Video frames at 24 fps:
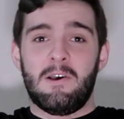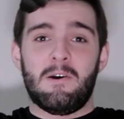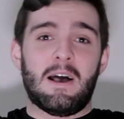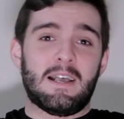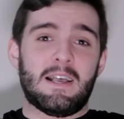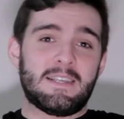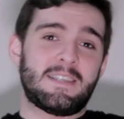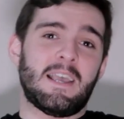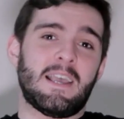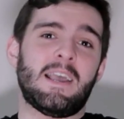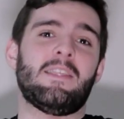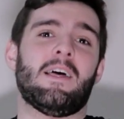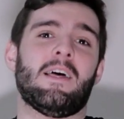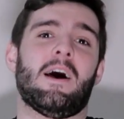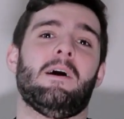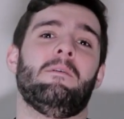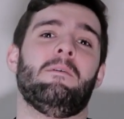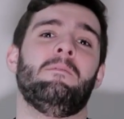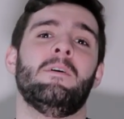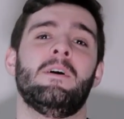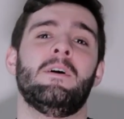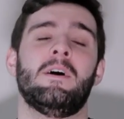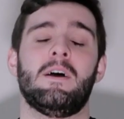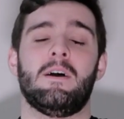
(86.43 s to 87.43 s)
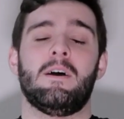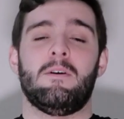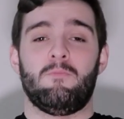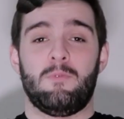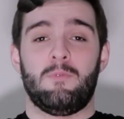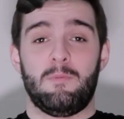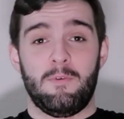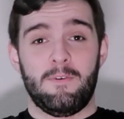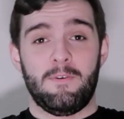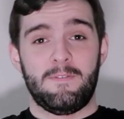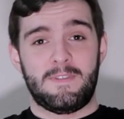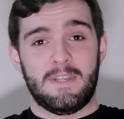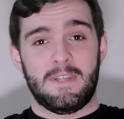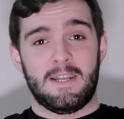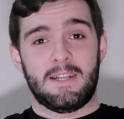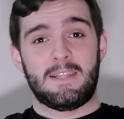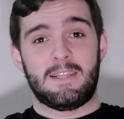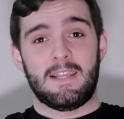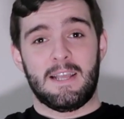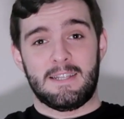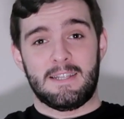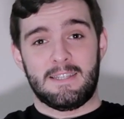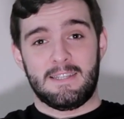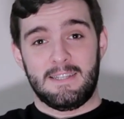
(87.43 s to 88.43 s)
I say that, we moved in at
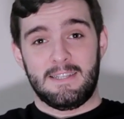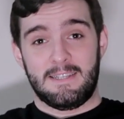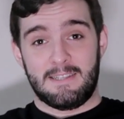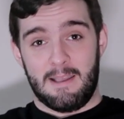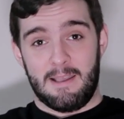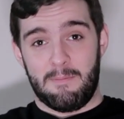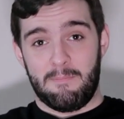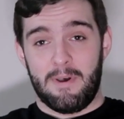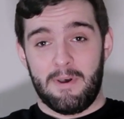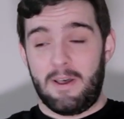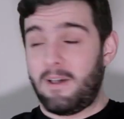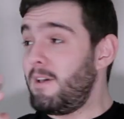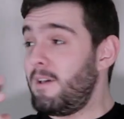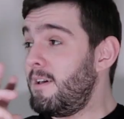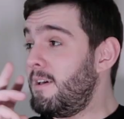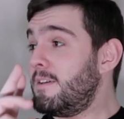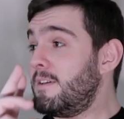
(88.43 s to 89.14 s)
the end of December,